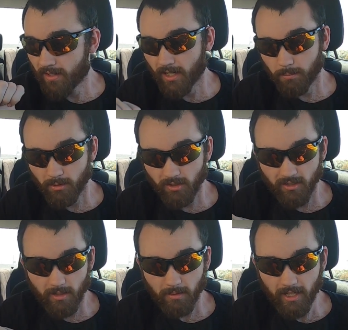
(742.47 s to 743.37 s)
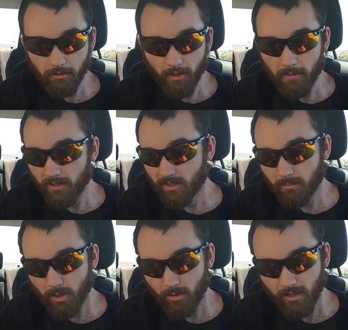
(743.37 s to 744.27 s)
That upload's gonna come late though, because
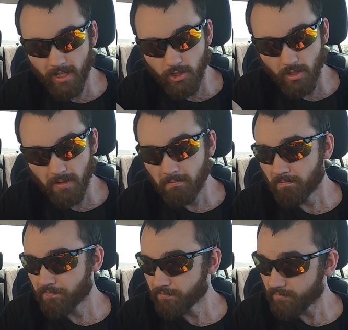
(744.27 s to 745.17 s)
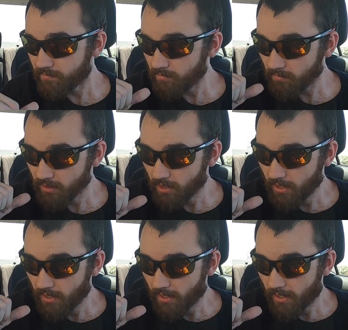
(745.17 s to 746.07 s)
I'm going to the late showing.
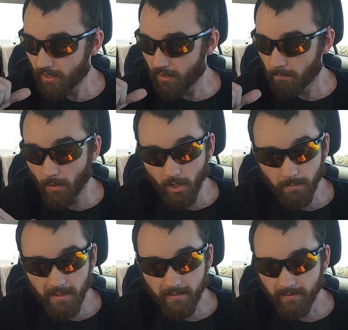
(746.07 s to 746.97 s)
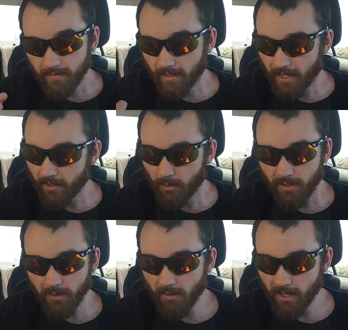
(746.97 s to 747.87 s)
Uh, Barbie. I don't
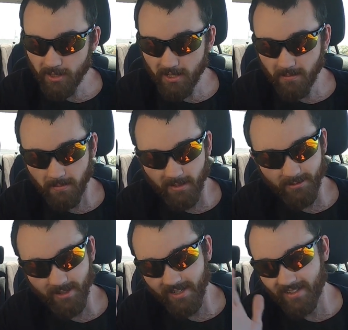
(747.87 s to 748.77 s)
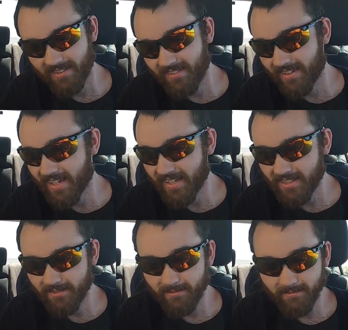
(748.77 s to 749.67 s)
want to watch it, but freaking, I
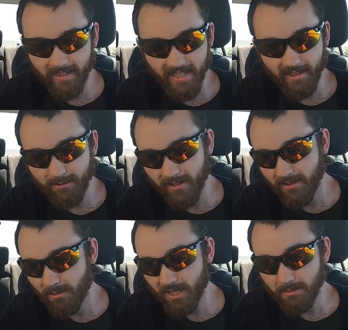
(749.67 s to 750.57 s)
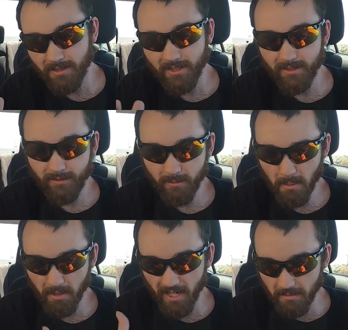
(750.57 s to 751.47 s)
got some, I got a friend who wants me to, if you
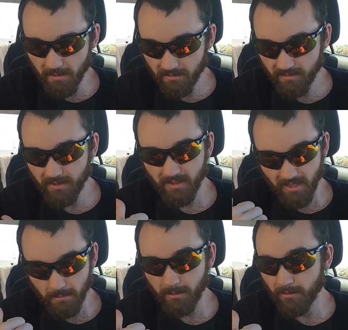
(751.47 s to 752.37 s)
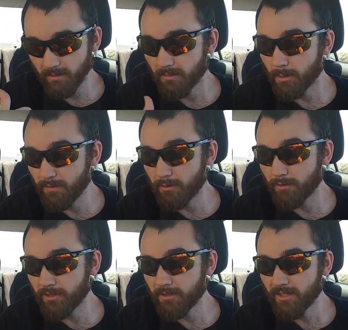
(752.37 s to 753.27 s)
remember Abel, he's in a couple of the movie
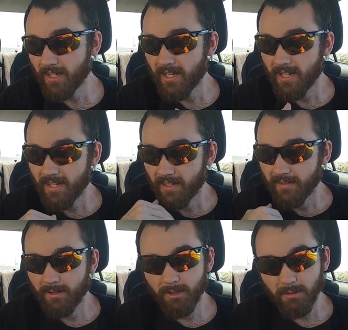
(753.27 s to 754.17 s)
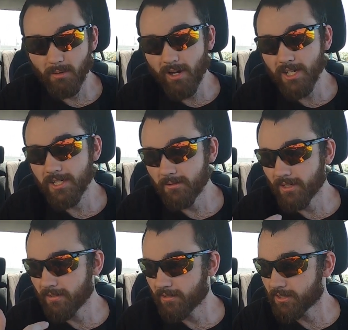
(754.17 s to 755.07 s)
reviews. He wants me to watch it,
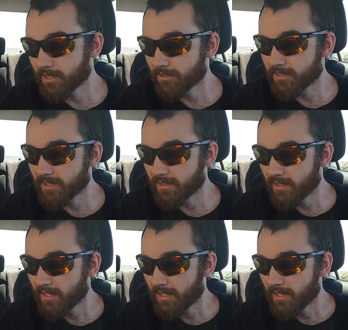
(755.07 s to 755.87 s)
whatever, let's go see it.